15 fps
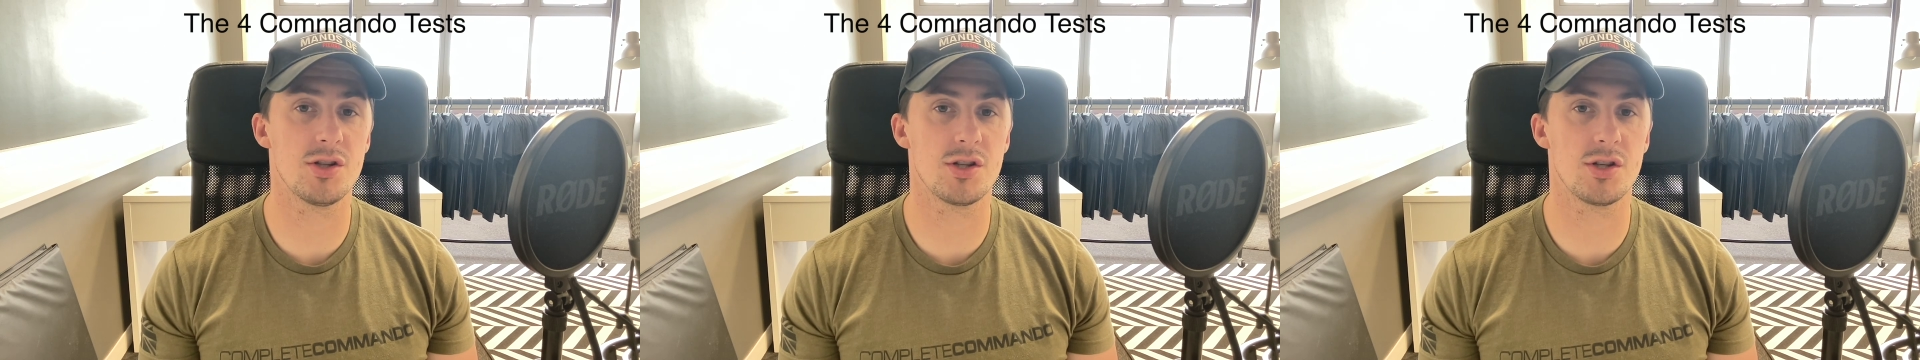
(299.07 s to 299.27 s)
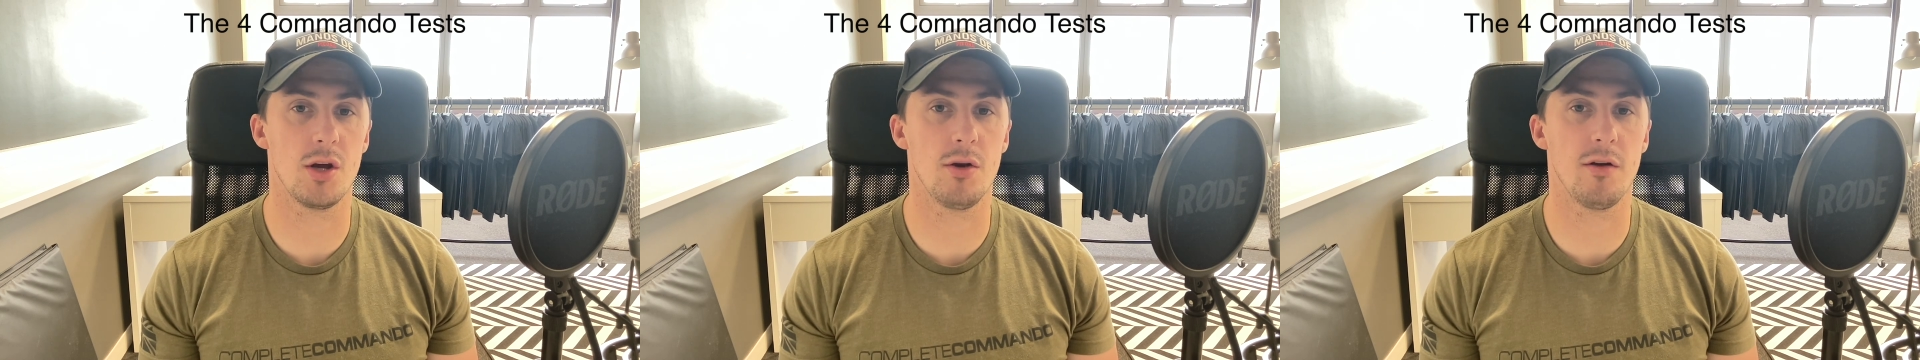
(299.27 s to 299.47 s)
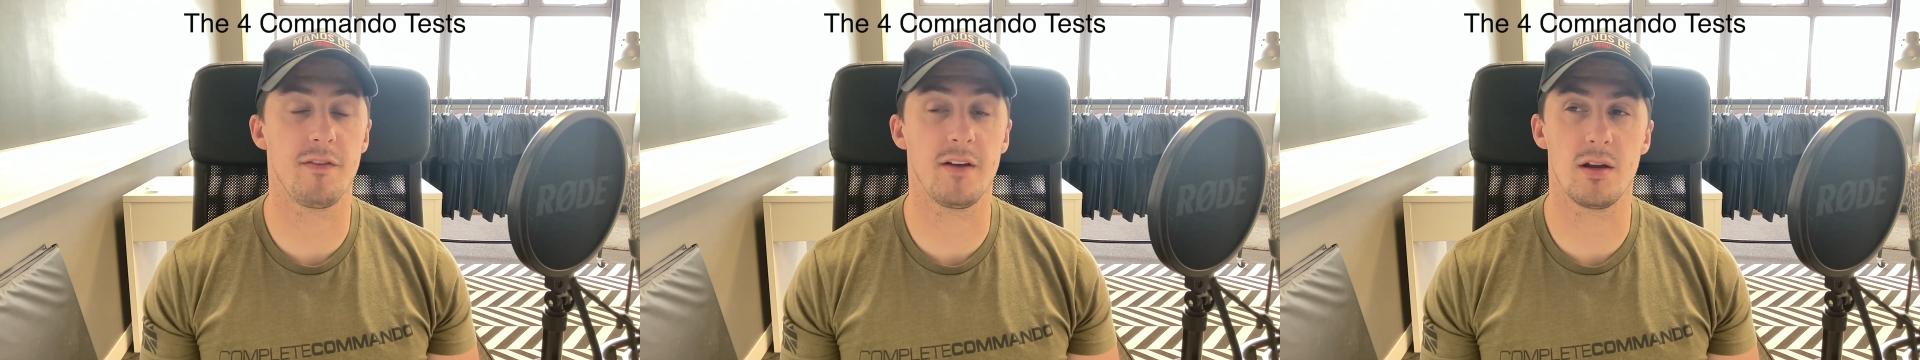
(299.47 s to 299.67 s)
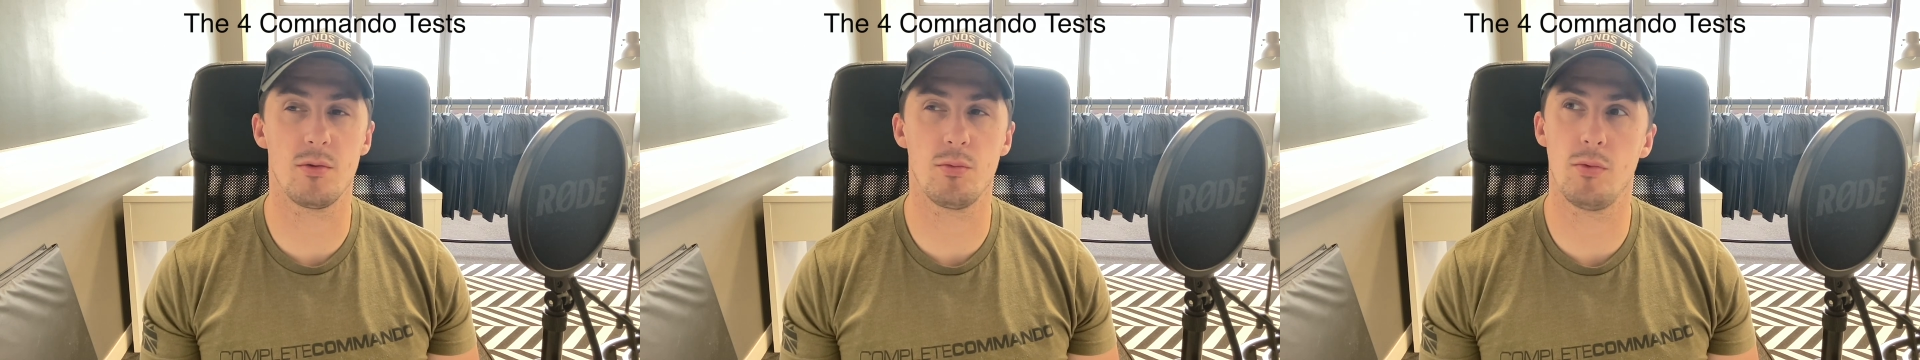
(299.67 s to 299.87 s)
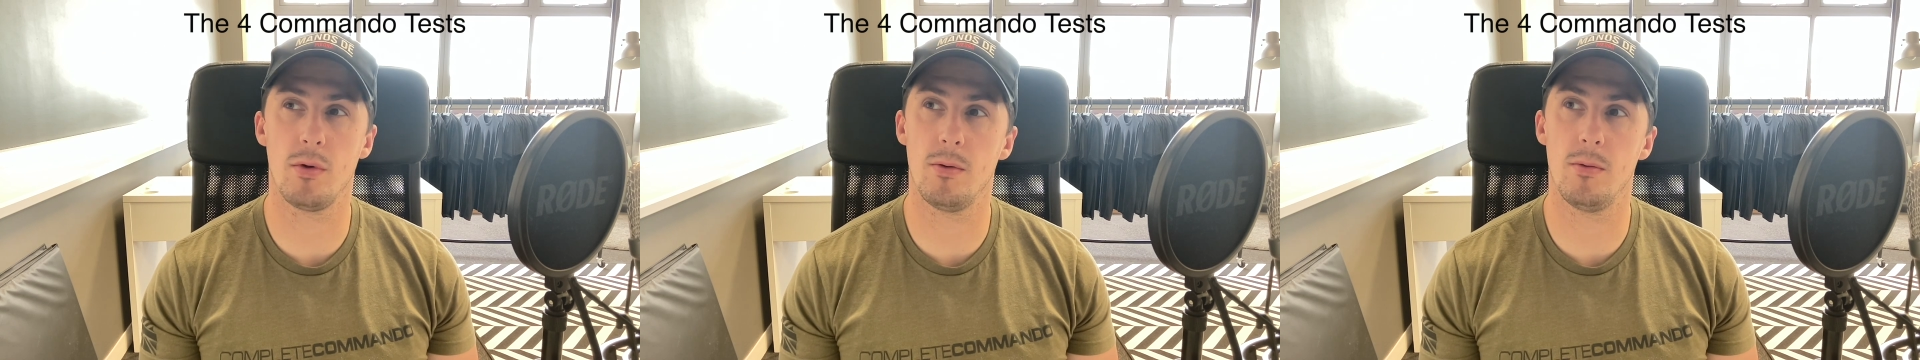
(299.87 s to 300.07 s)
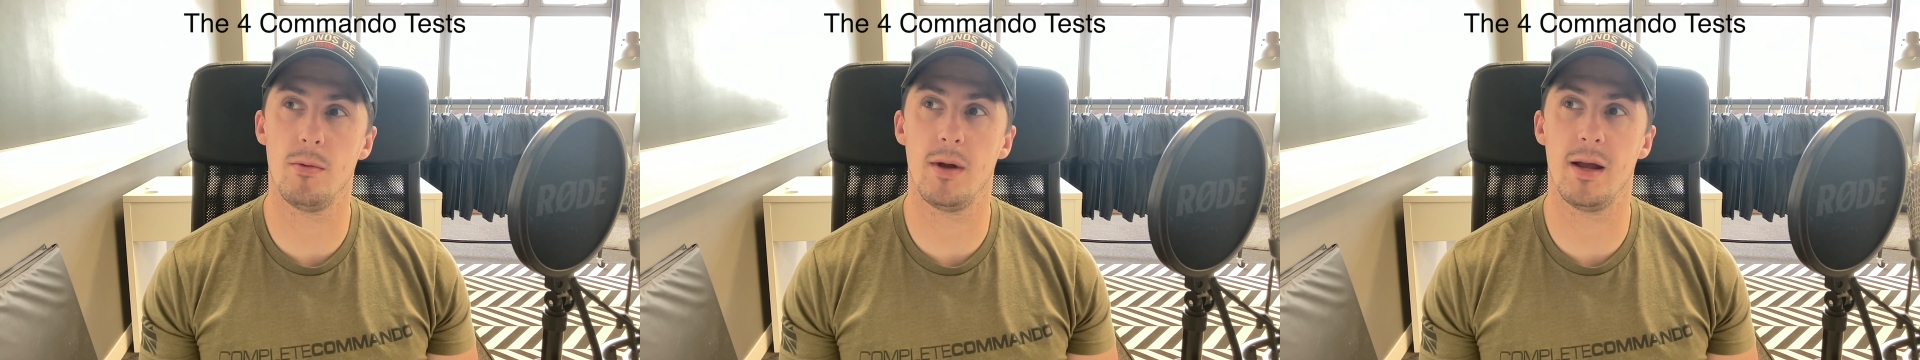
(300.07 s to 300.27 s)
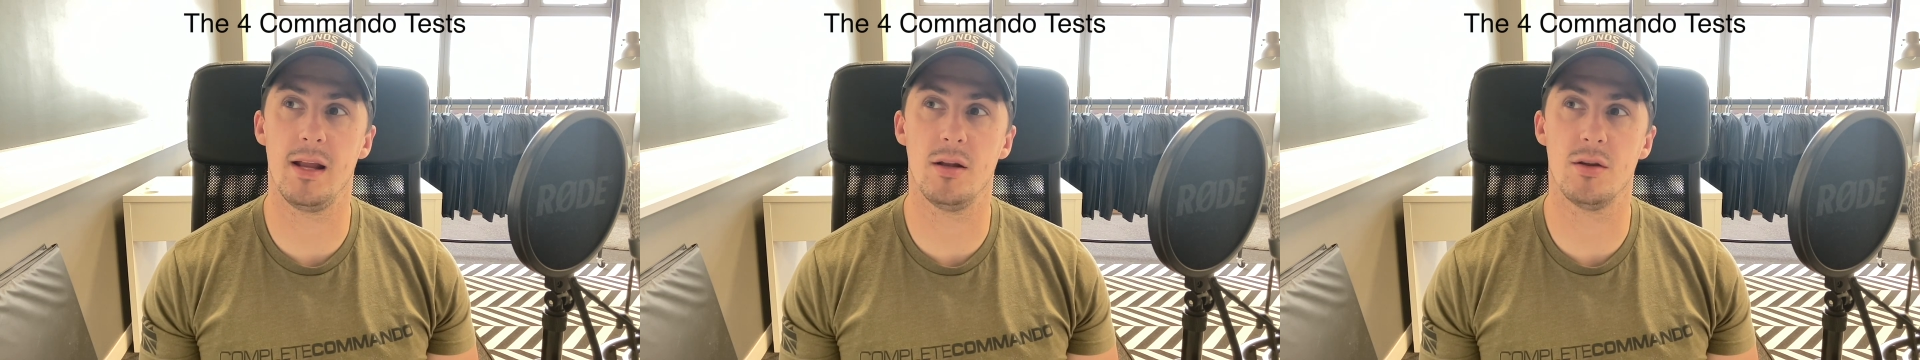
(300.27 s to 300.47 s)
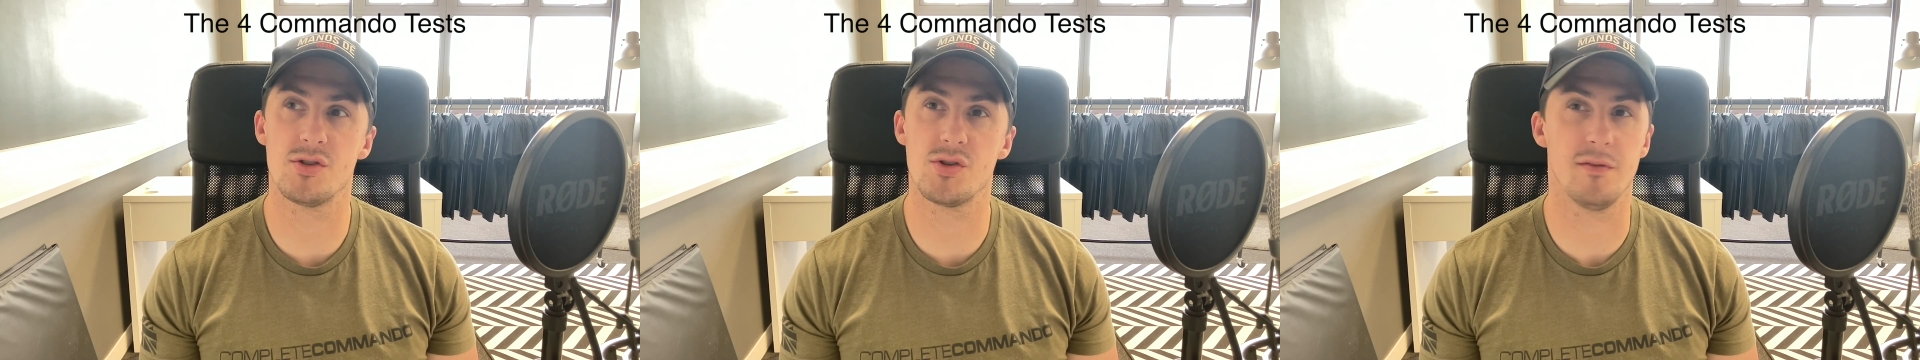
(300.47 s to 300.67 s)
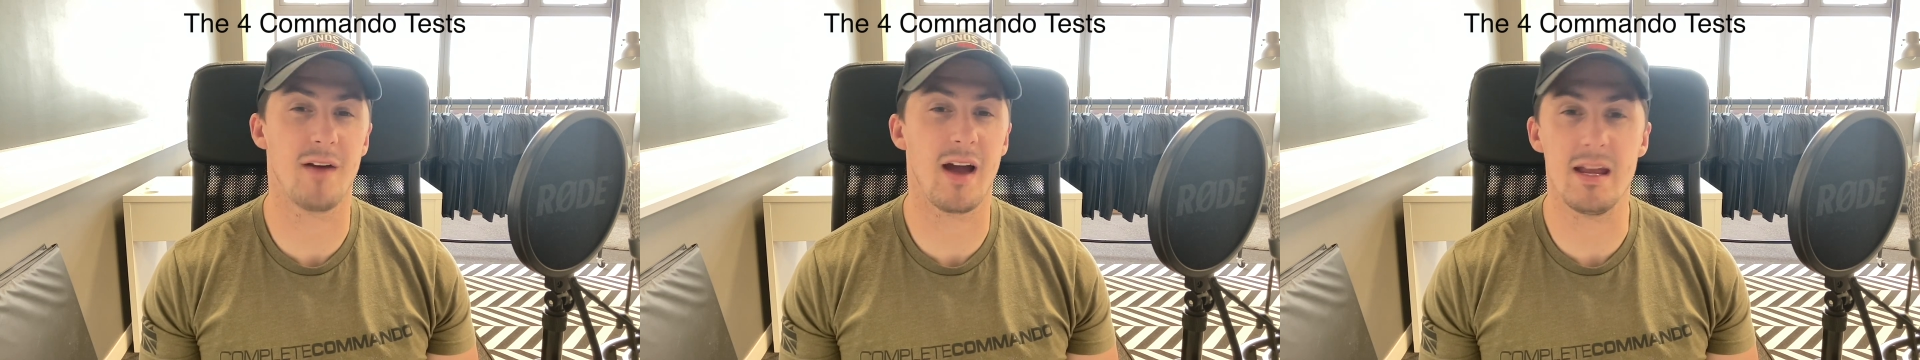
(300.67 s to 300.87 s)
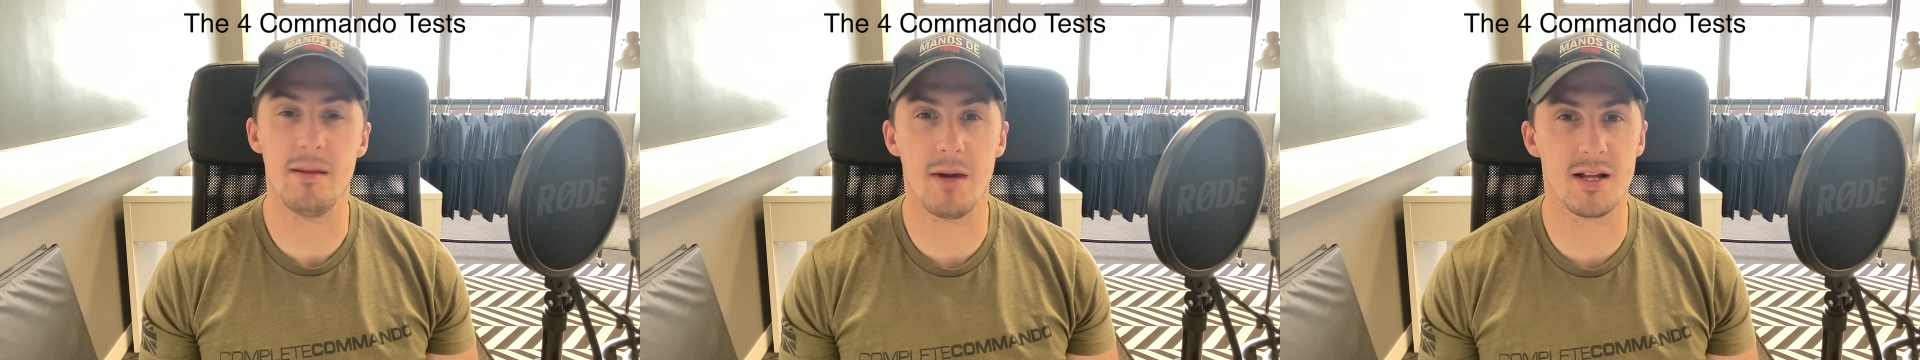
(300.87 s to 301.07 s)
So I think we were in sort of
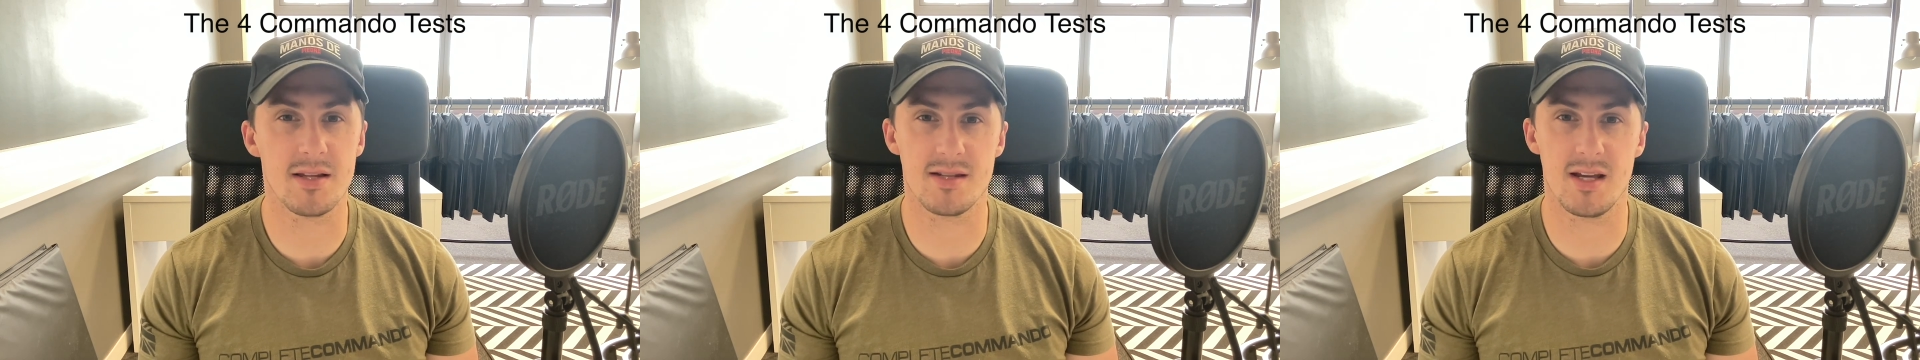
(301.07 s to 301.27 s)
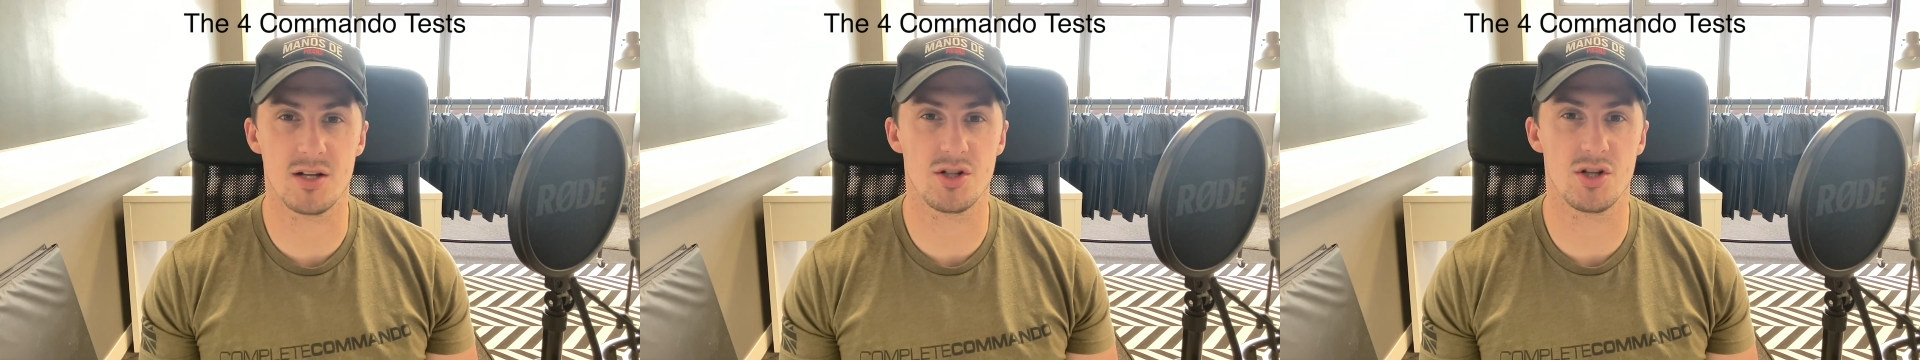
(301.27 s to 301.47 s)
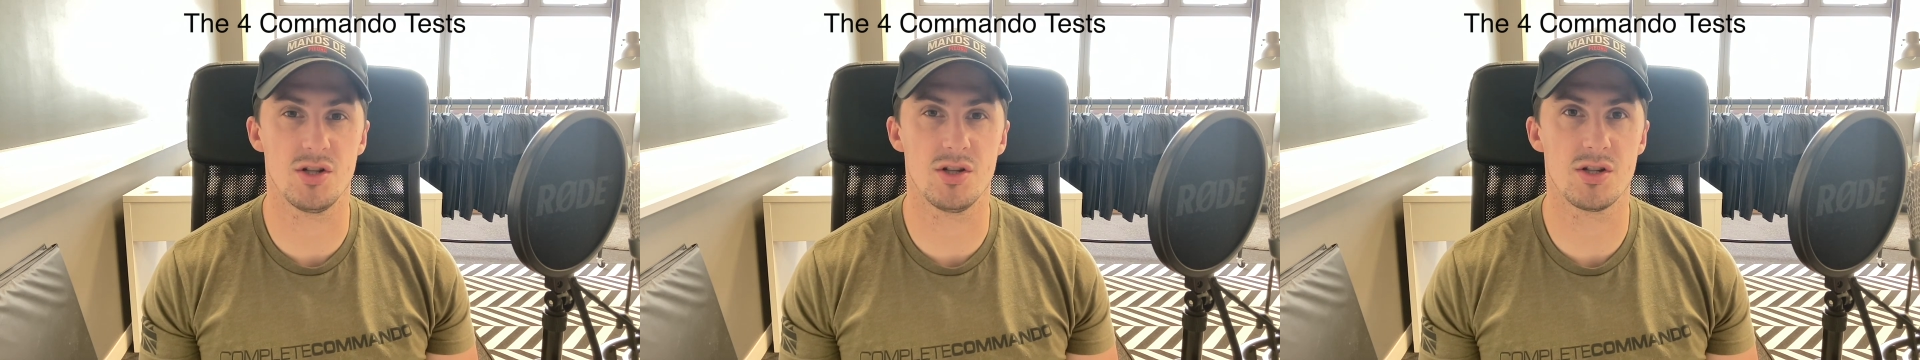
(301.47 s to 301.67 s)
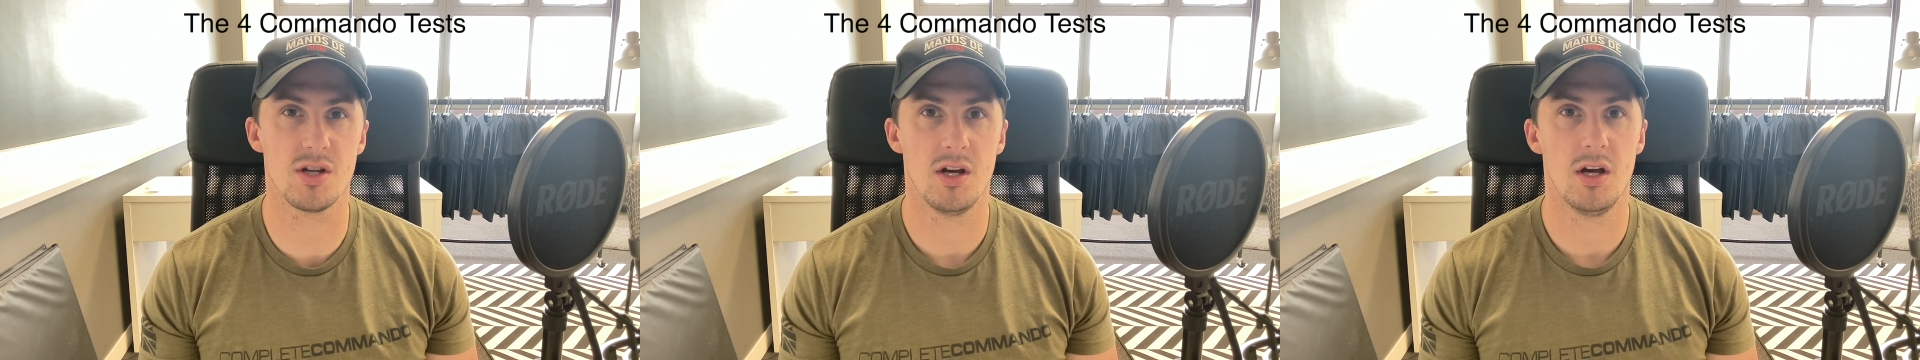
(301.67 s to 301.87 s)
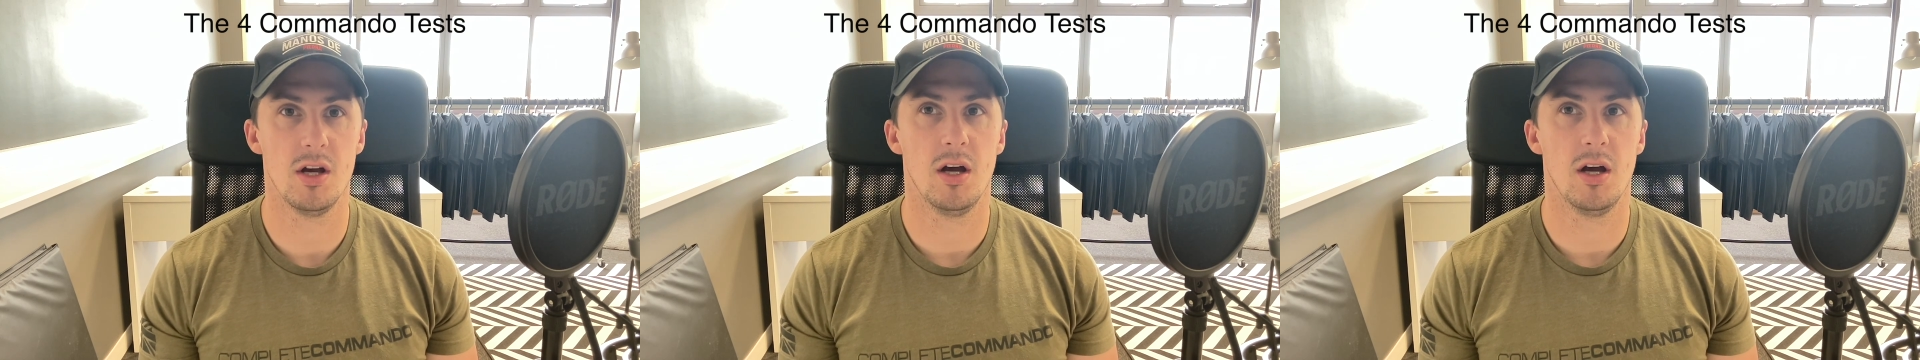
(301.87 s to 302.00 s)
8-man sections